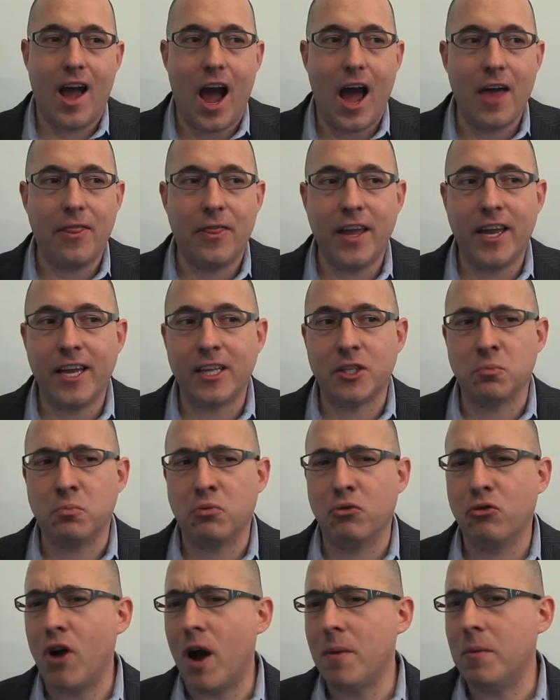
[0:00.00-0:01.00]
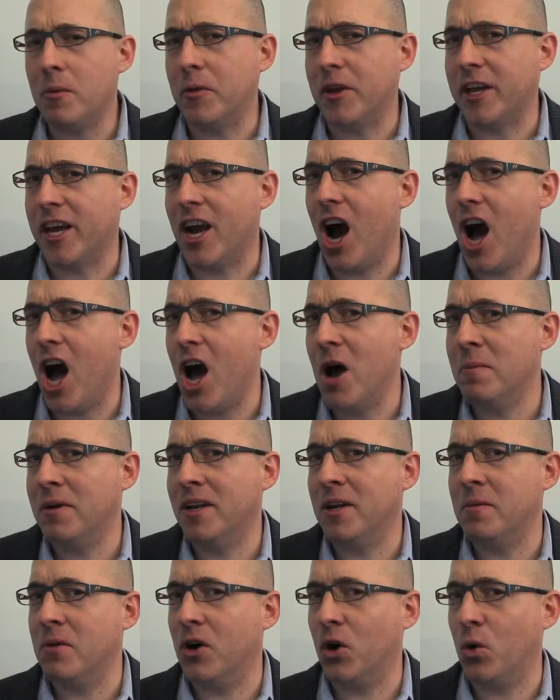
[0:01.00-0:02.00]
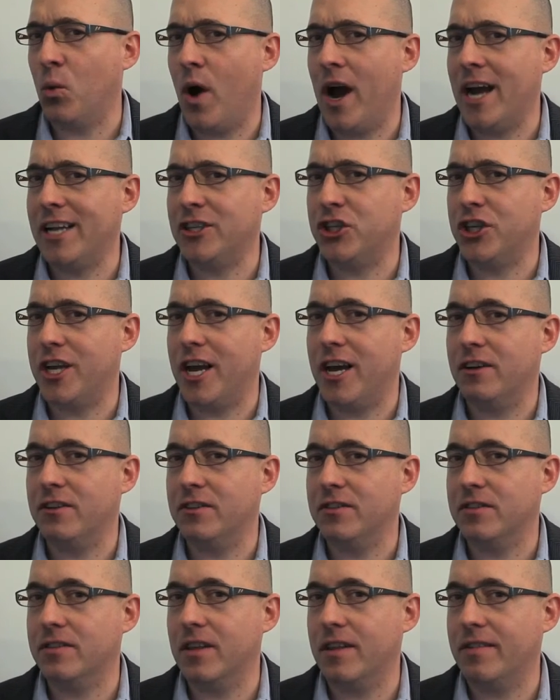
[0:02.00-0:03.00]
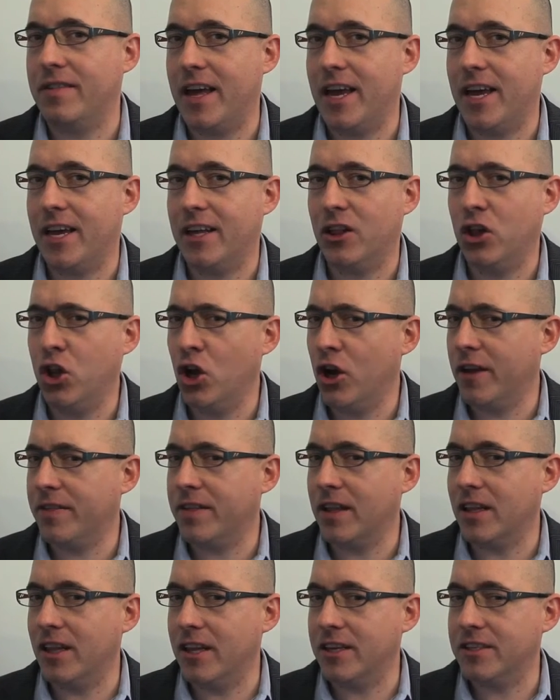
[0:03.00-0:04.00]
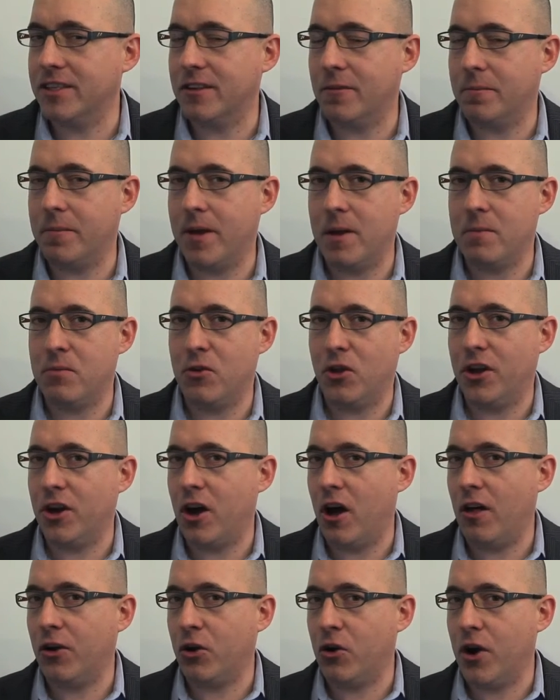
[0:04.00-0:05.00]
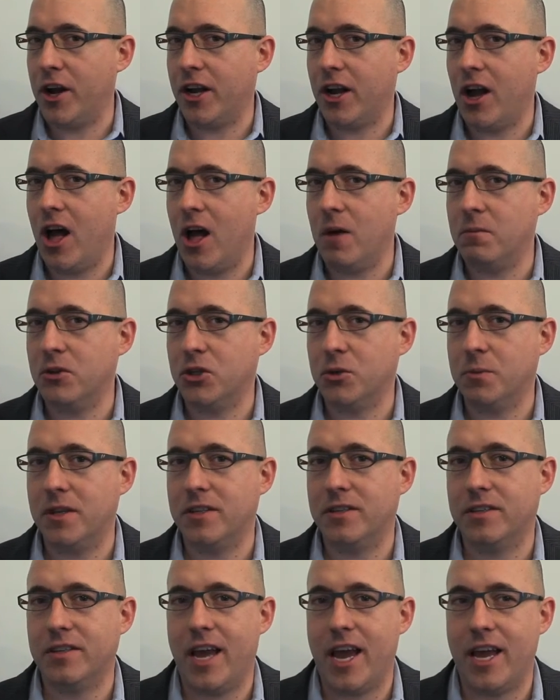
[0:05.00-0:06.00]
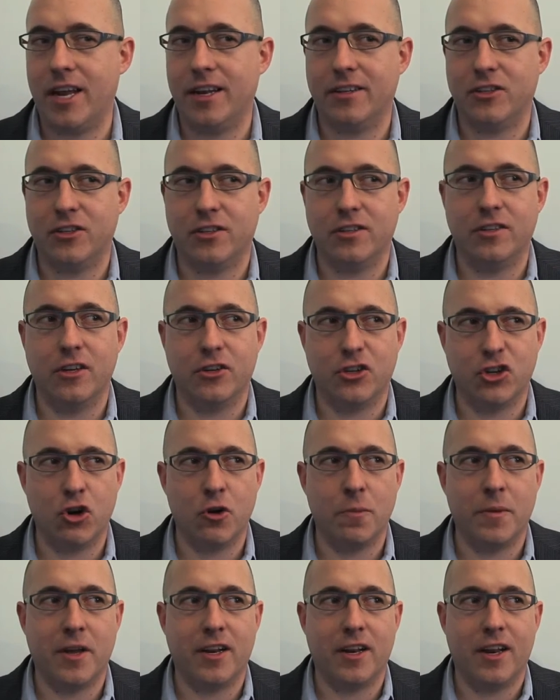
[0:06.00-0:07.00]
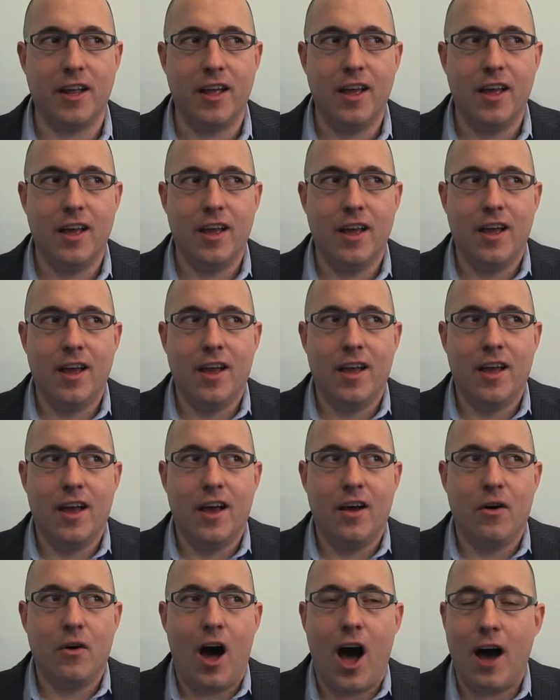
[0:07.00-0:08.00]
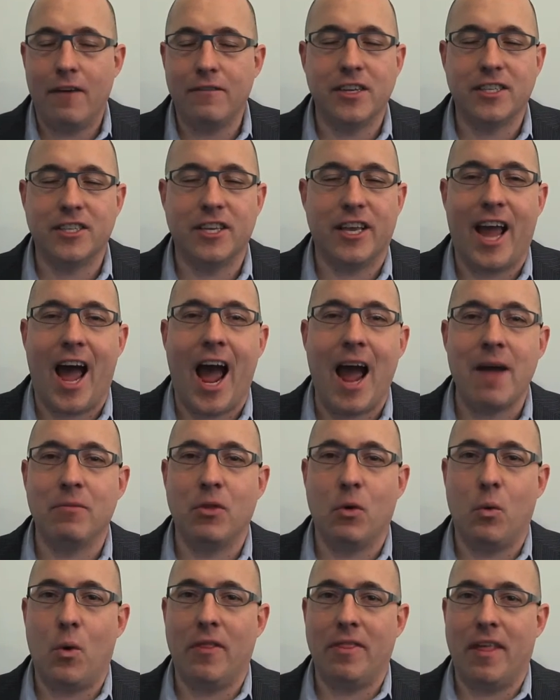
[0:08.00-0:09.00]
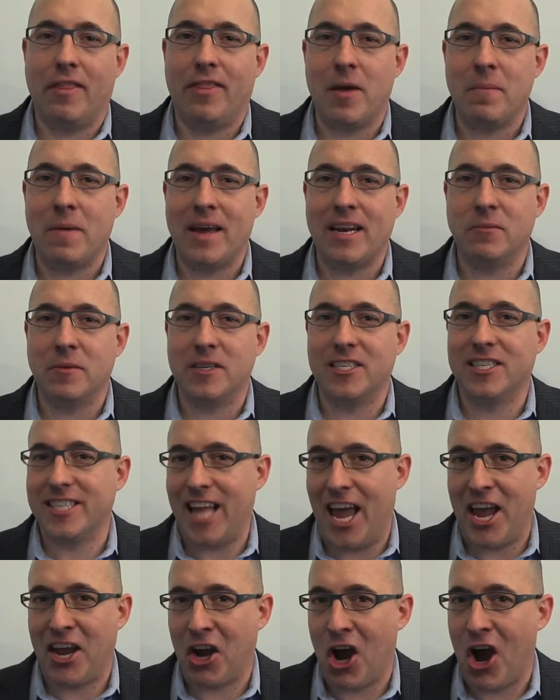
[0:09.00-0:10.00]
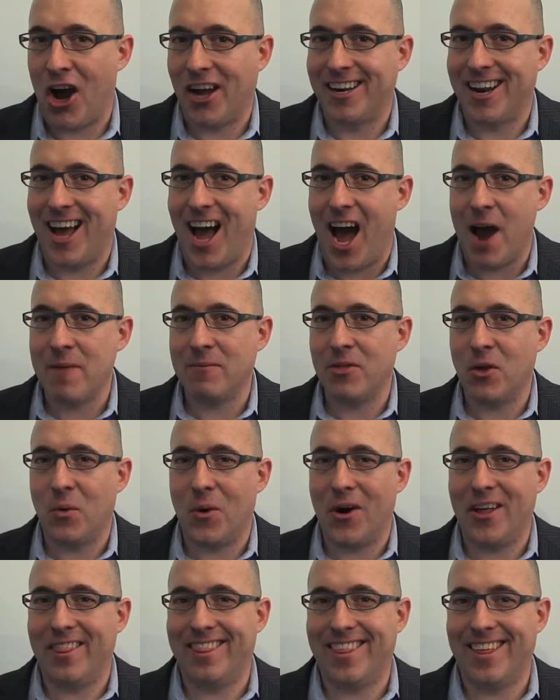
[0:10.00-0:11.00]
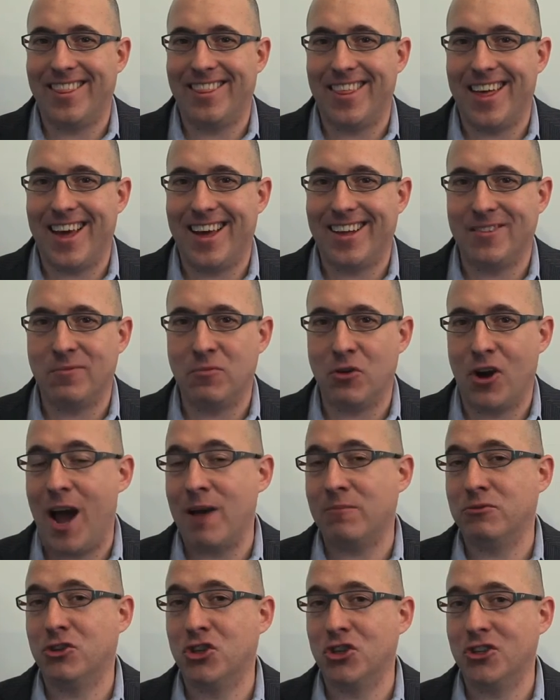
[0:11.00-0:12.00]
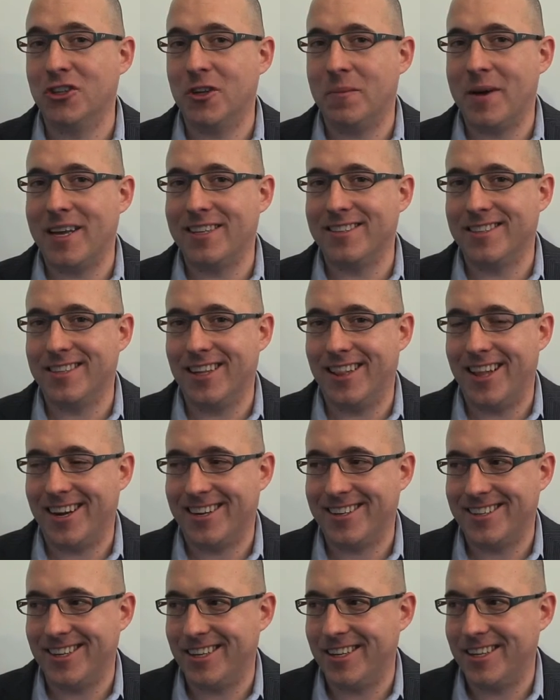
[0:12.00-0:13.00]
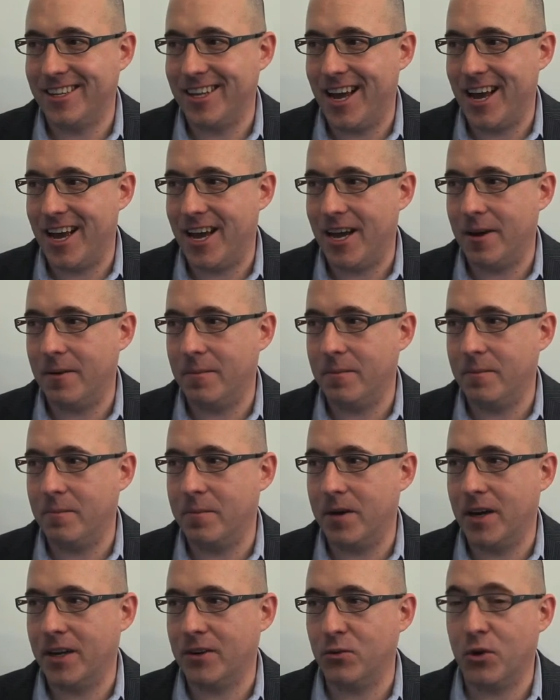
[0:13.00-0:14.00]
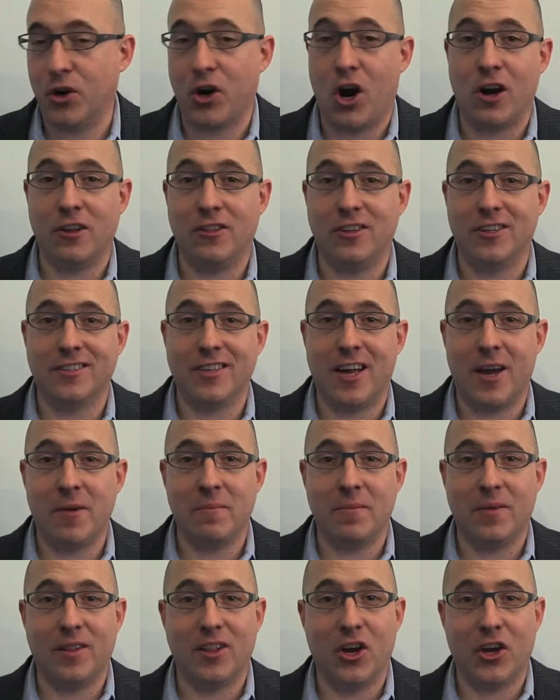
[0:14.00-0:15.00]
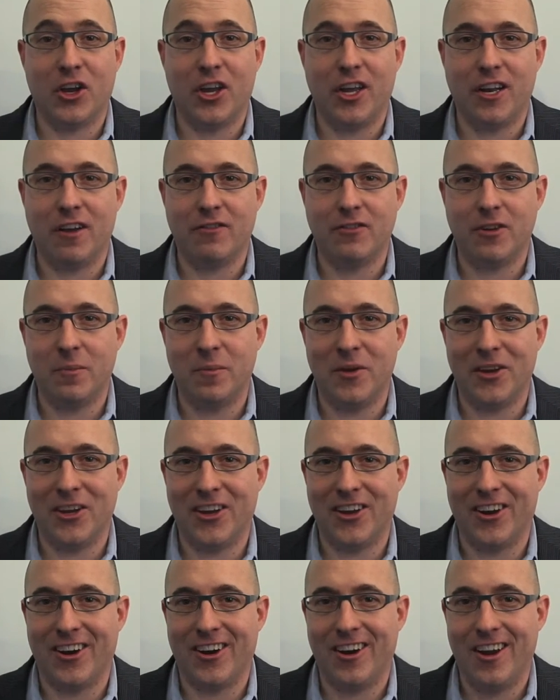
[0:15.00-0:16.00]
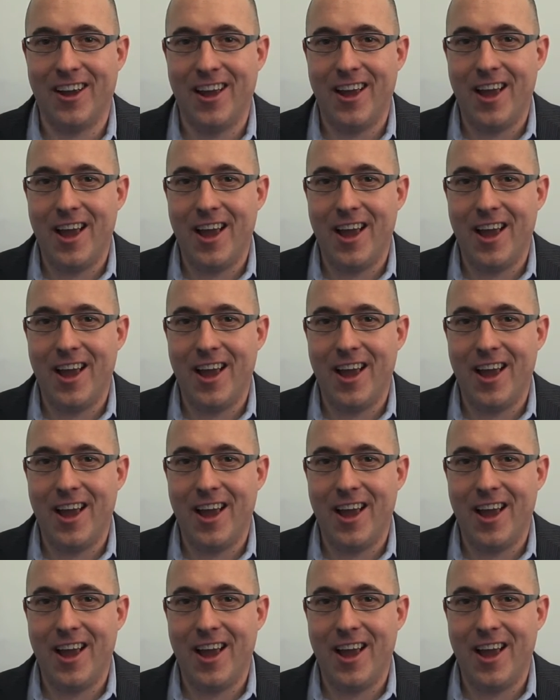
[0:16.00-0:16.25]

I think it's probably common among YGLs that they look at the list of people and all the great accomplishments and determine obviously I'm the one that they made a mistake on. I'm the one that, that perhaps shouldn't have been selected. Uh, but regardless, I'm lucky enough to be here.